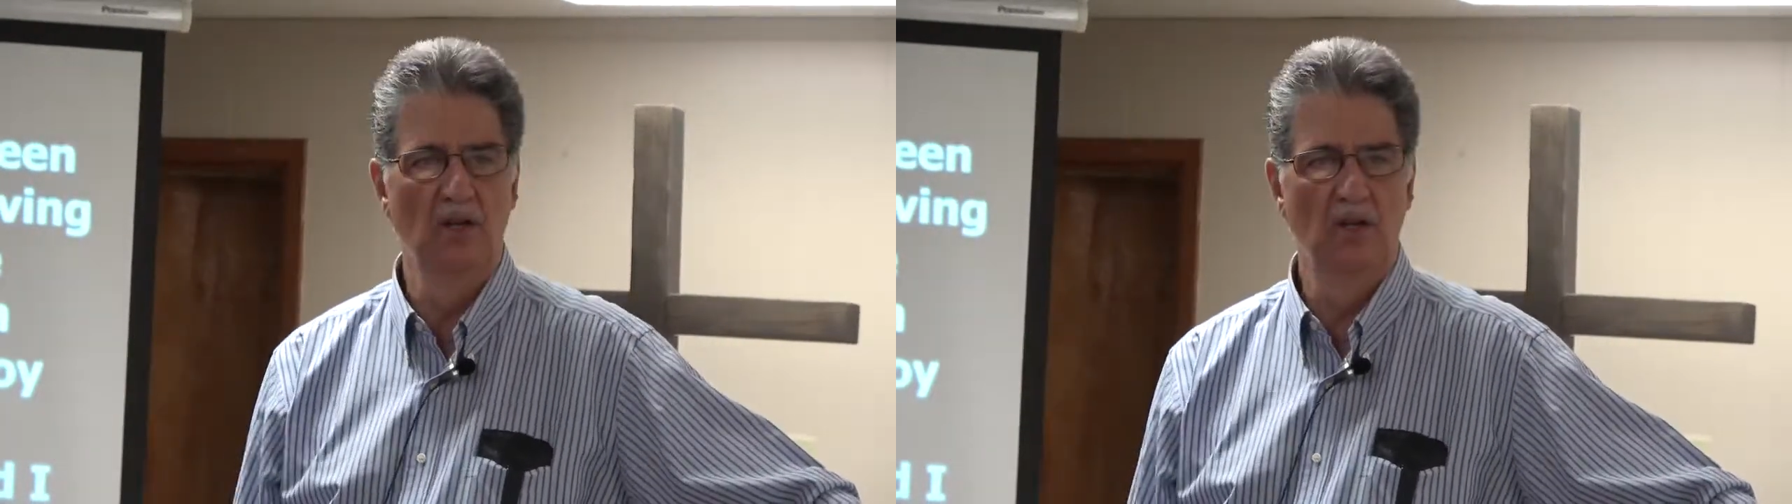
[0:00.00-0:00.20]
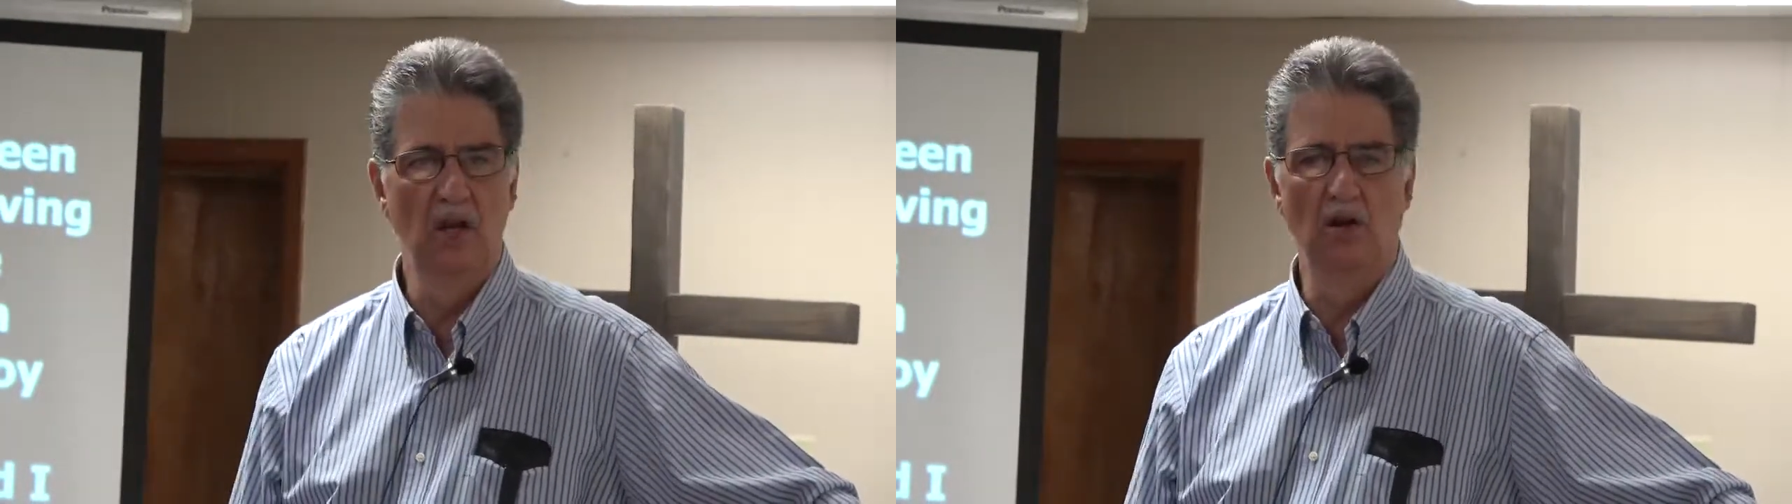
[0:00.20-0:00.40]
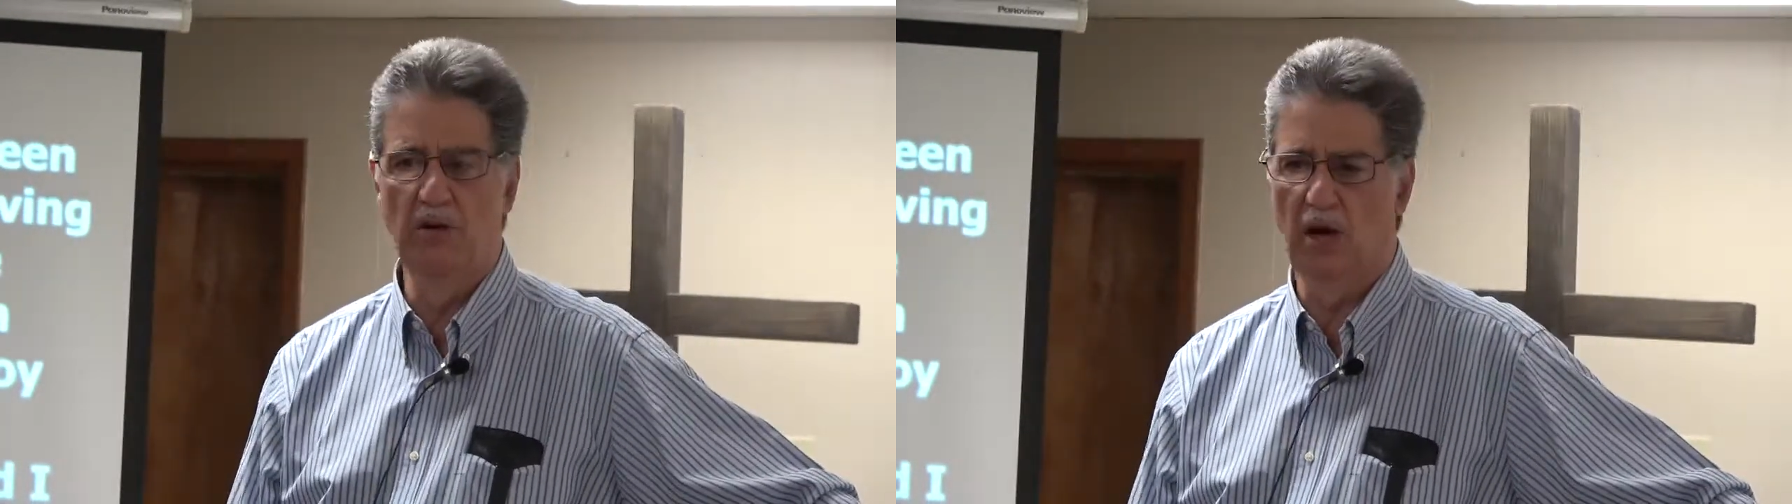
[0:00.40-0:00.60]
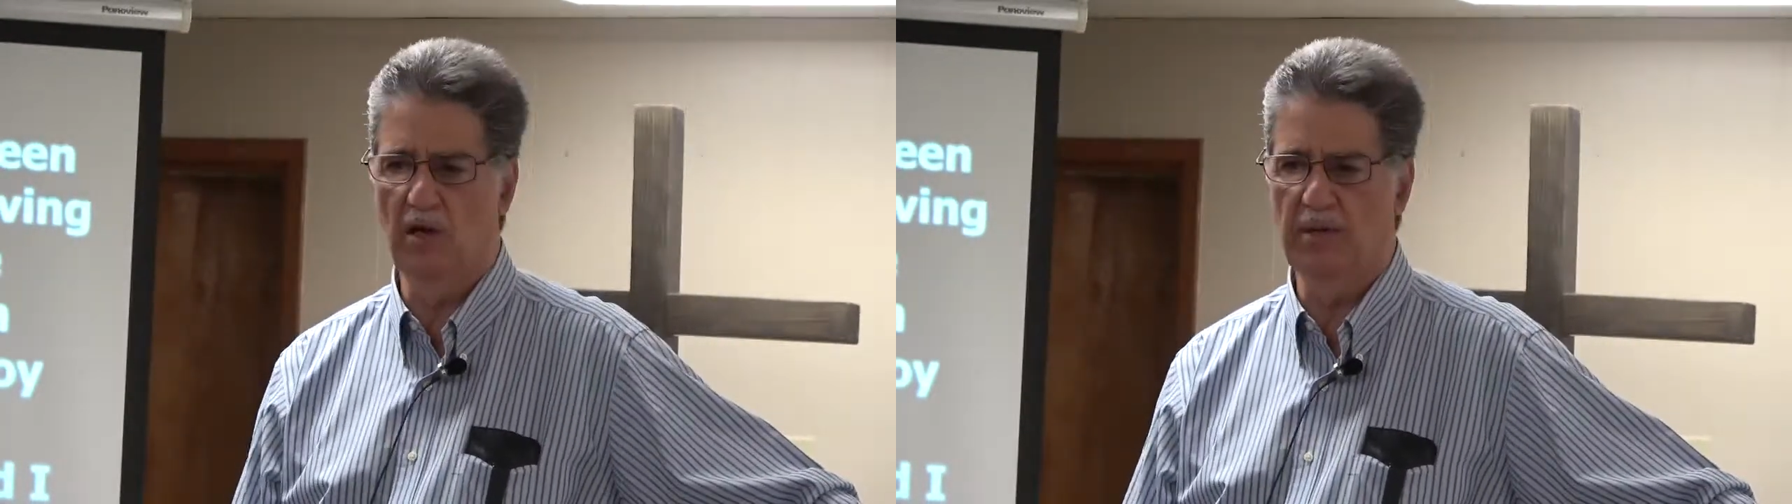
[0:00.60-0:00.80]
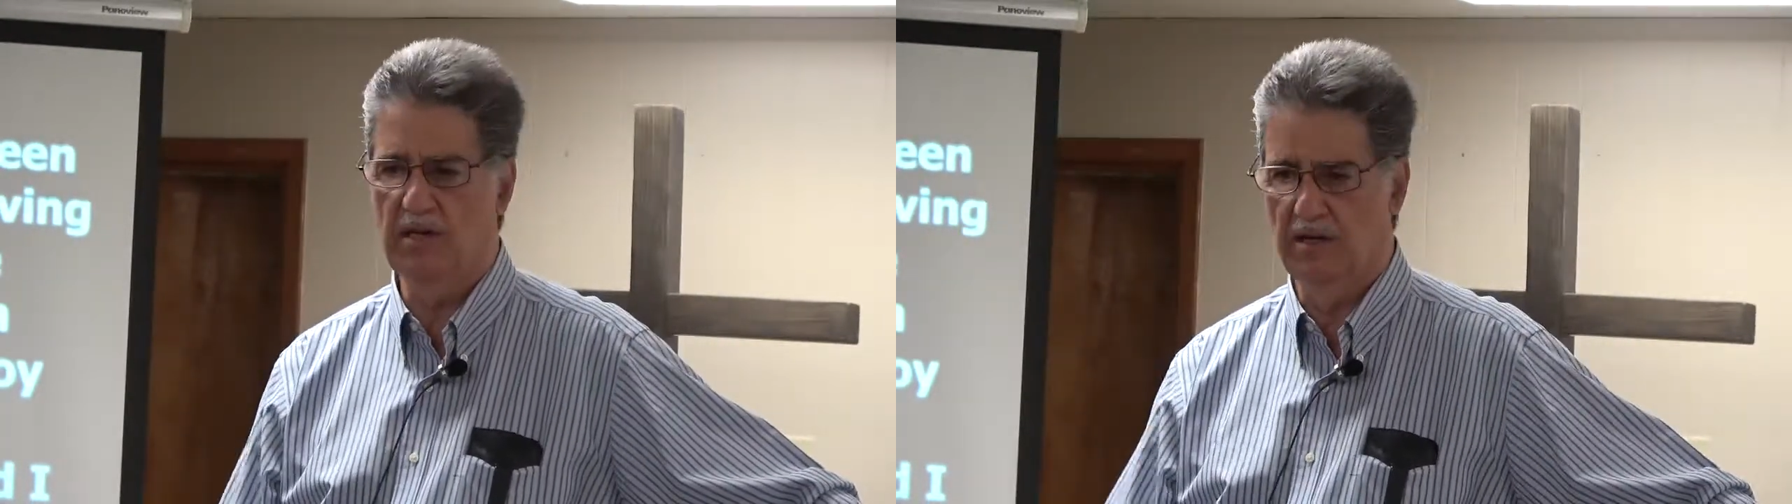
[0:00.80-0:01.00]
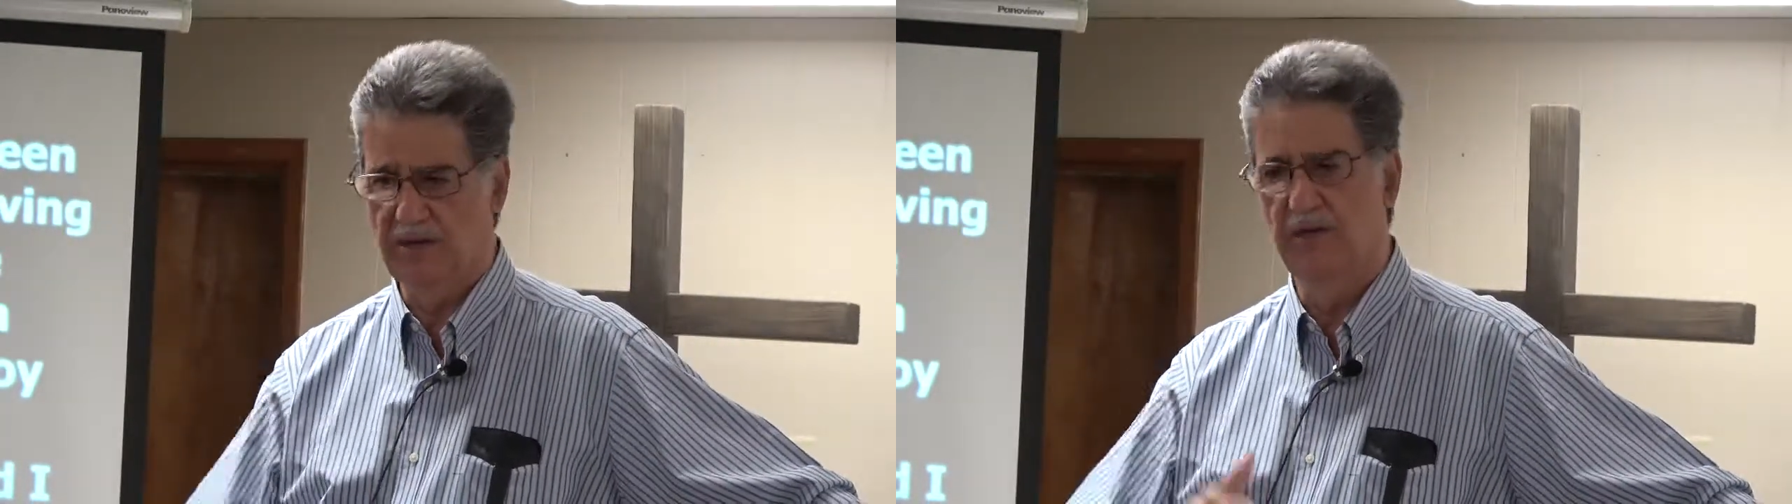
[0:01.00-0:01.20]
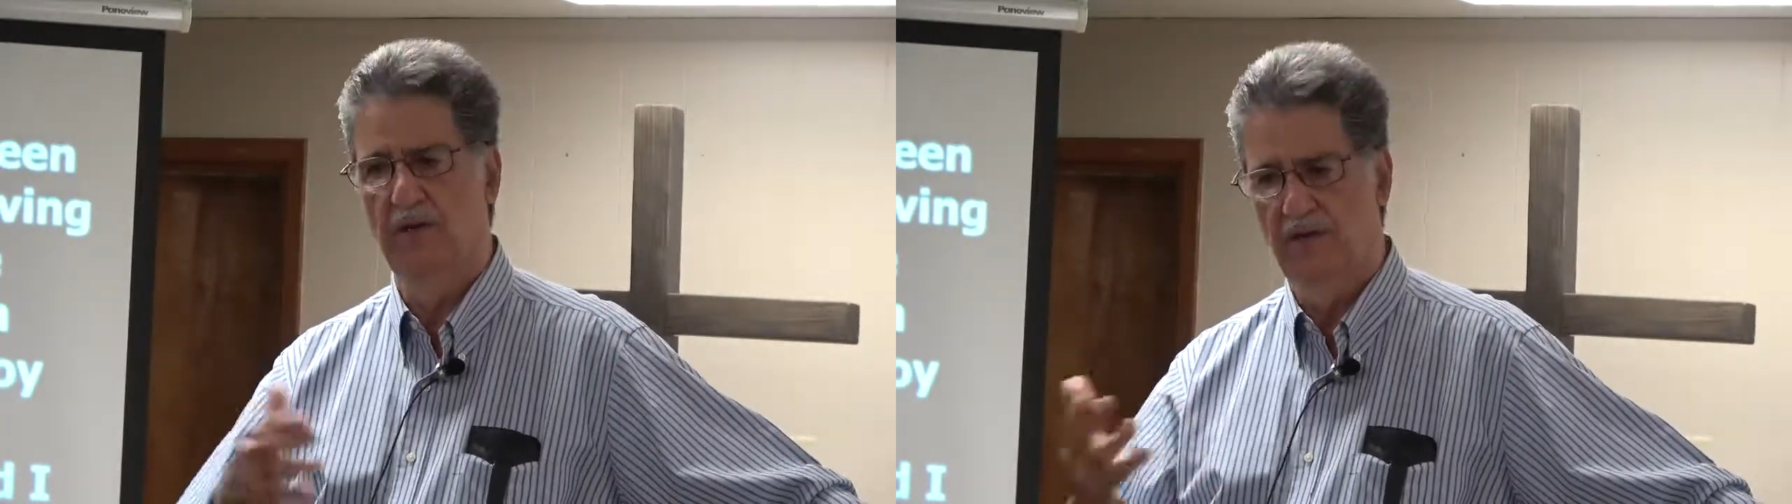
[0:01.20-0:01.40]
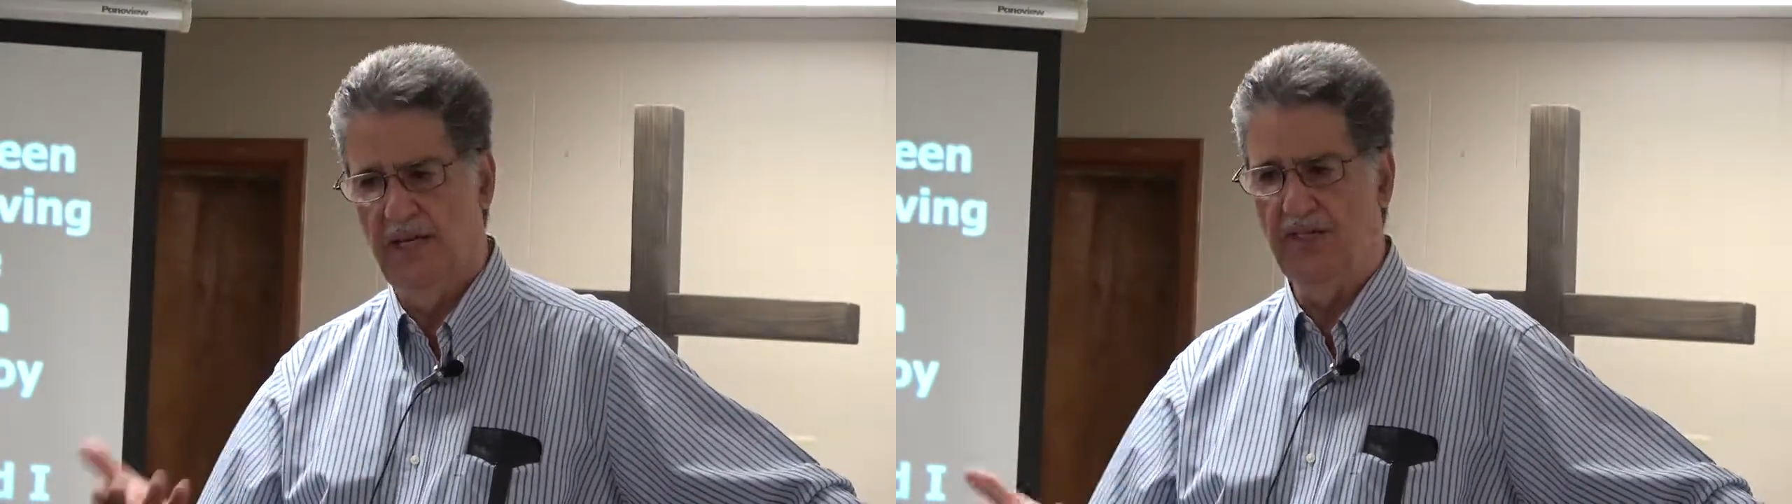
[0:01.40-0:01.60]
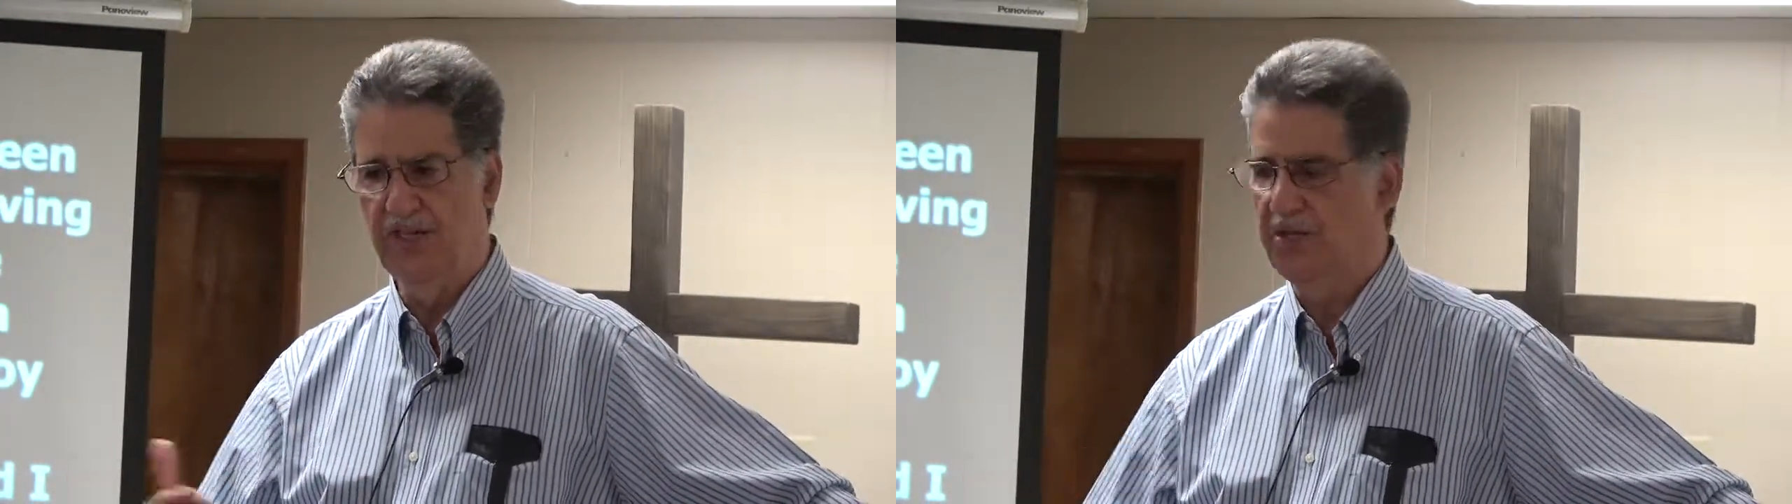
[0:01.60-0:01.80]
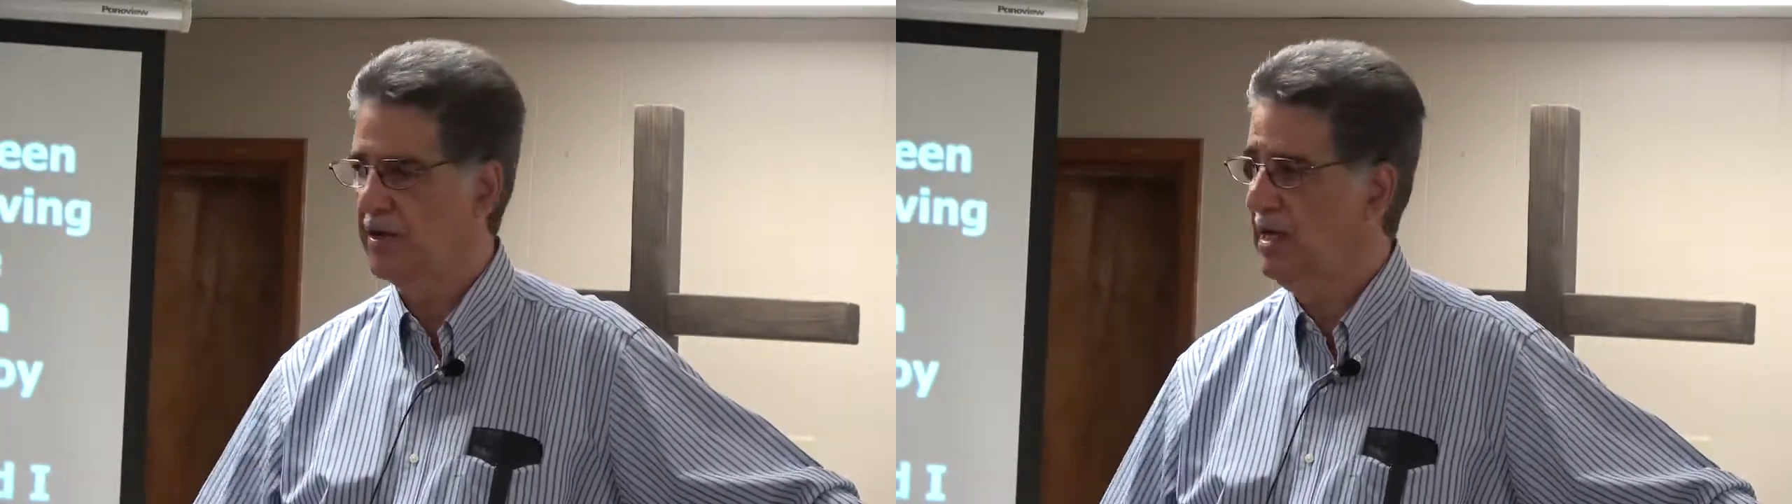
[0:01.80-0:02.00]
known her because they
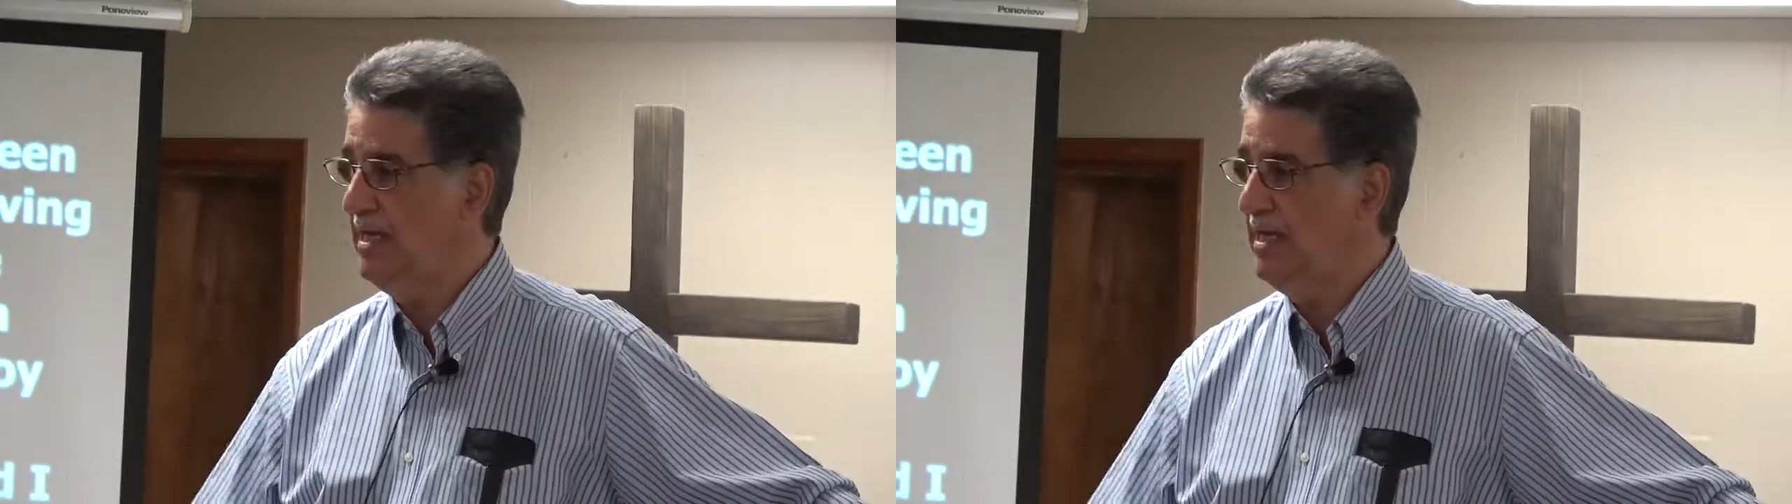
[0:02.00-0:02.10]
just start,